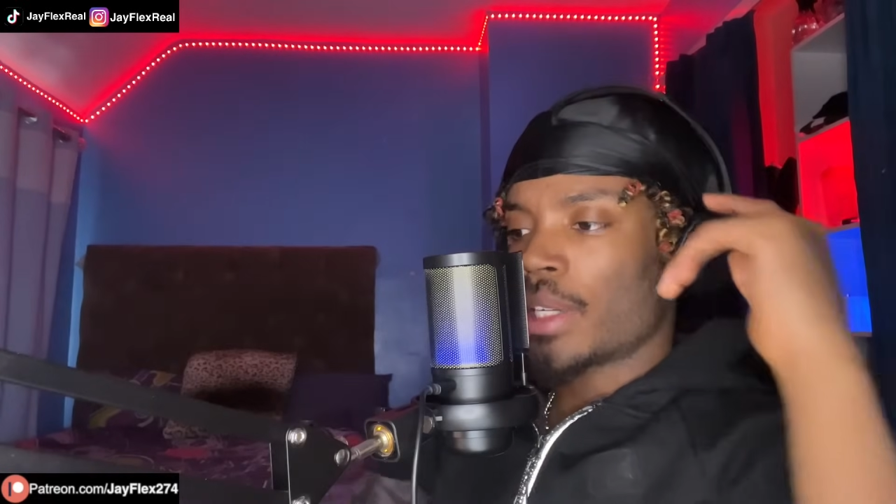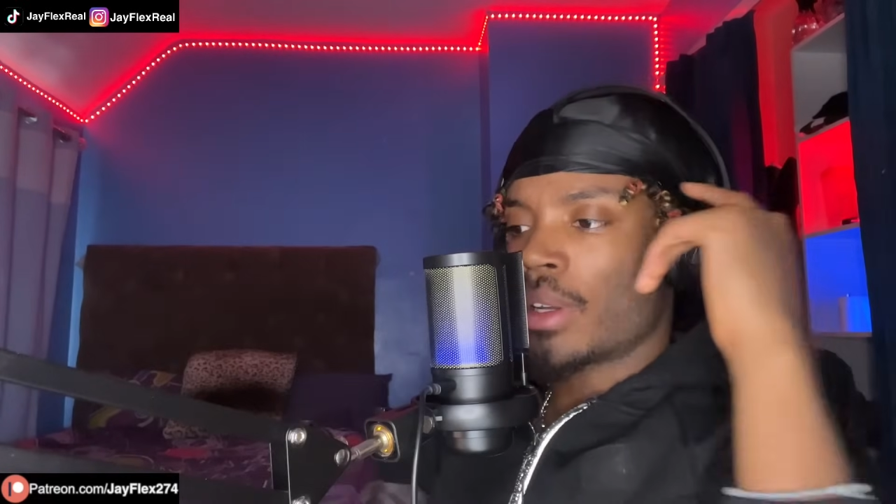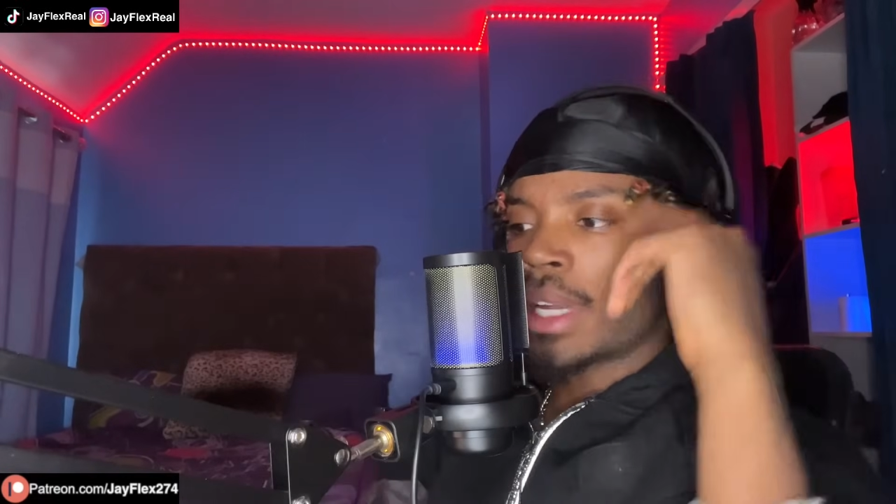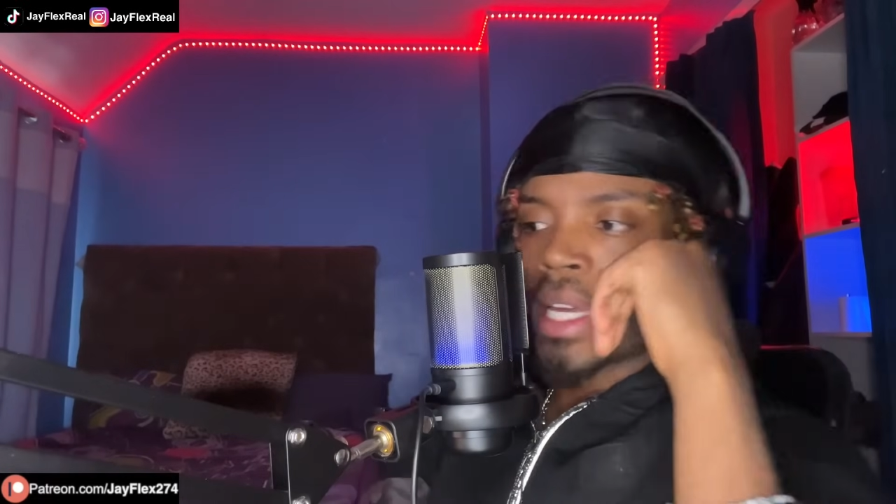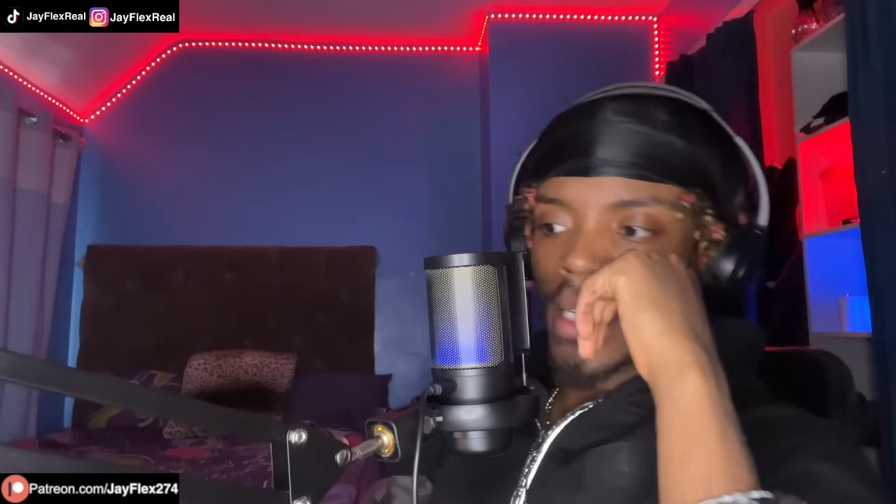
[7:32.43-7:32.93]

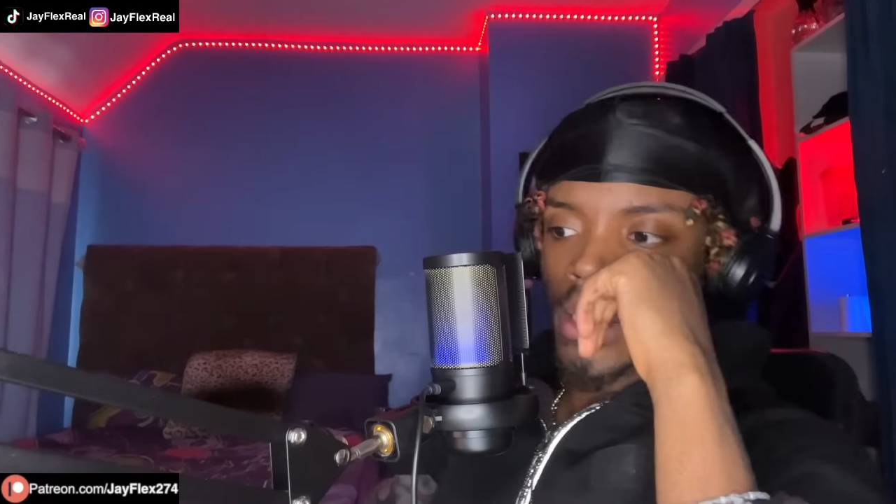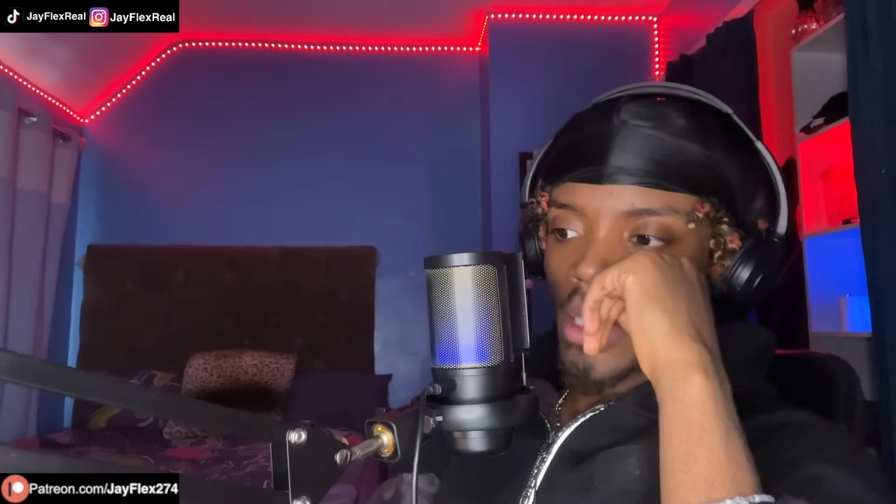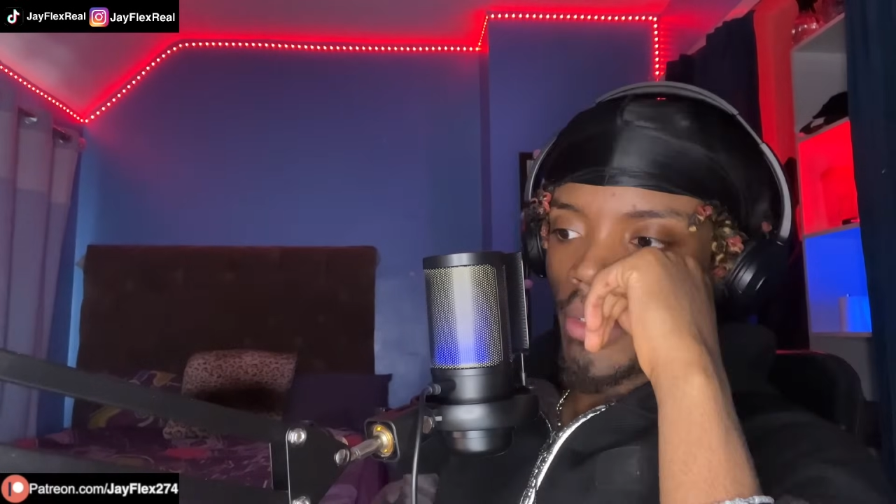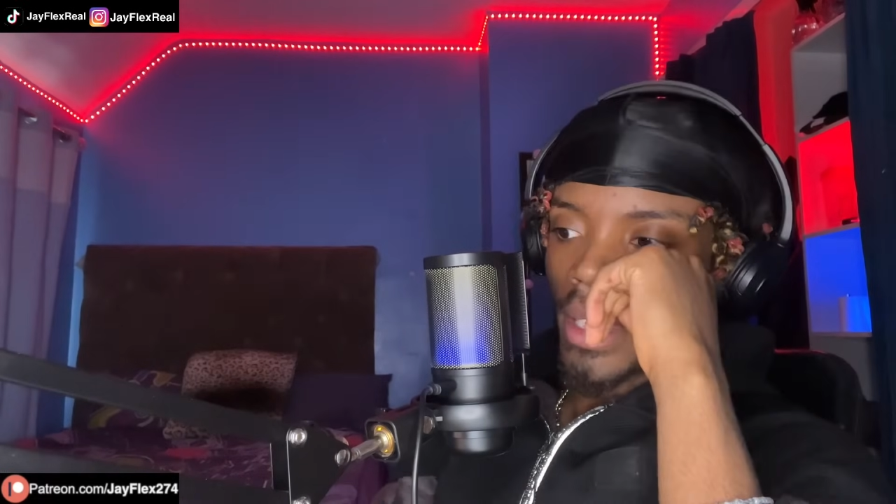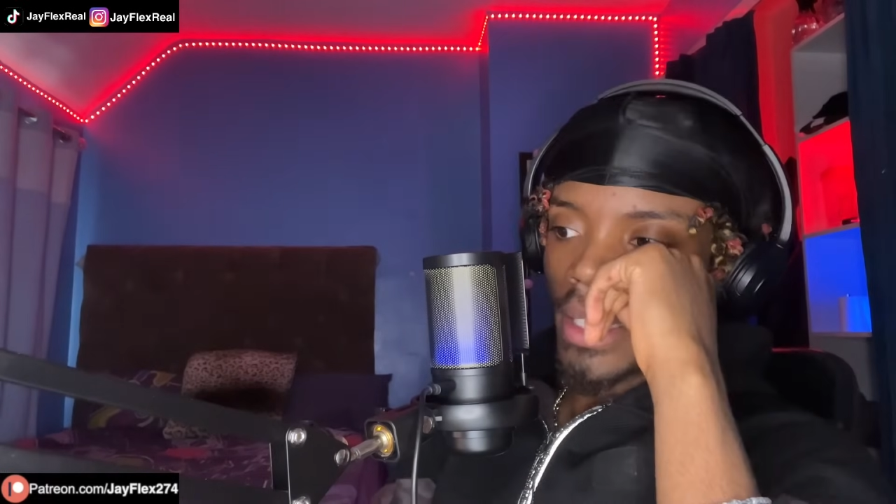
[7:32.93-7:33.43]
online and
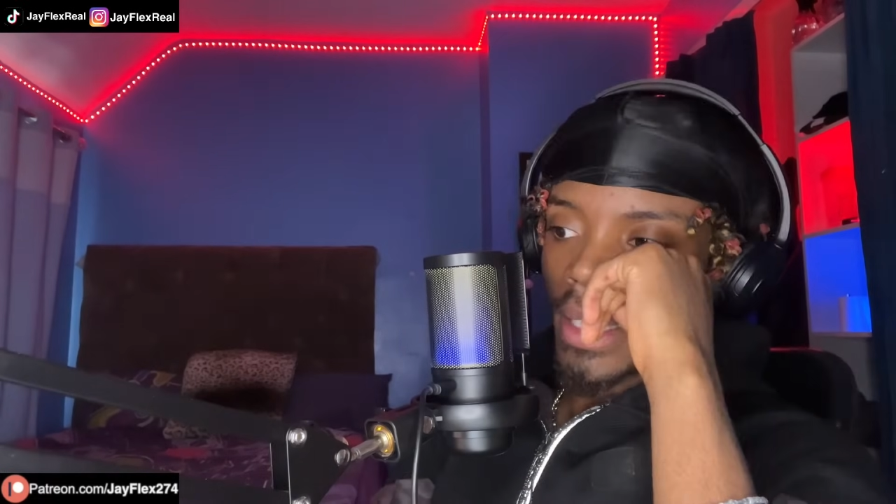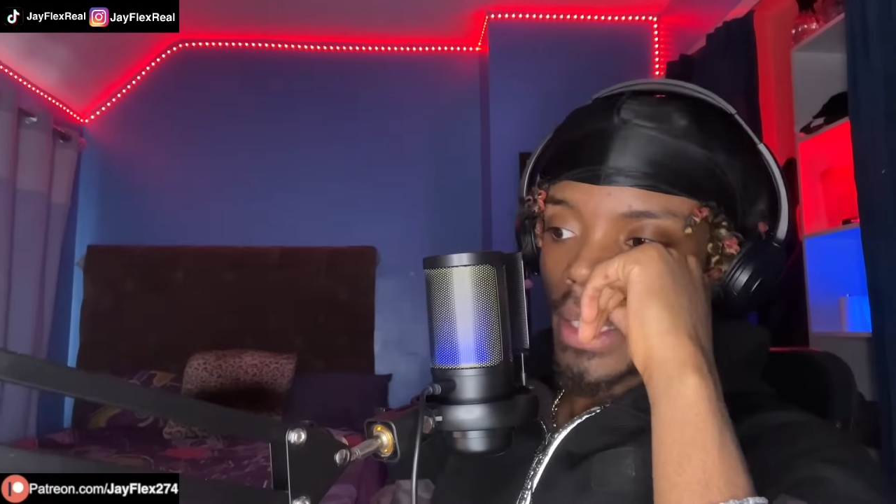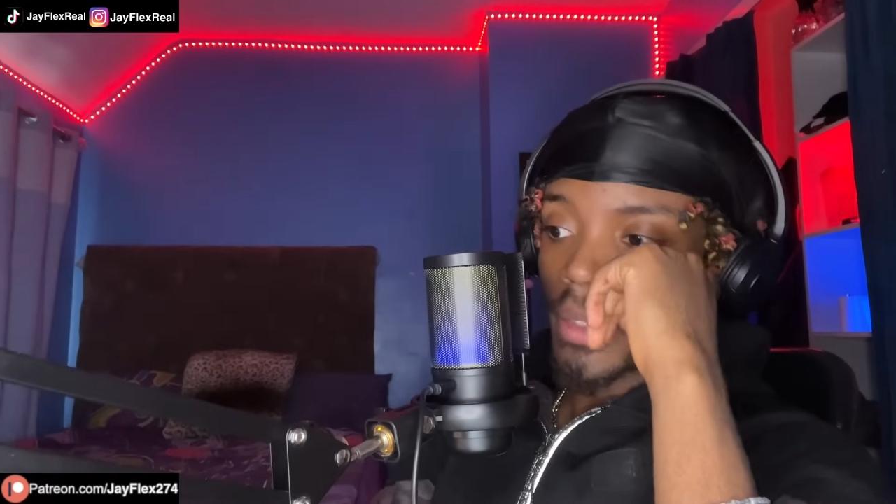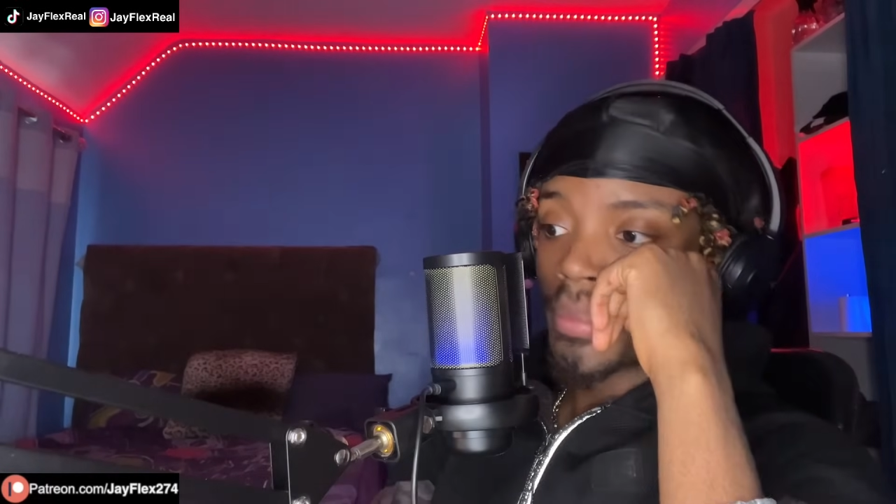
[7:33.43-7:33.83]
stuff like that,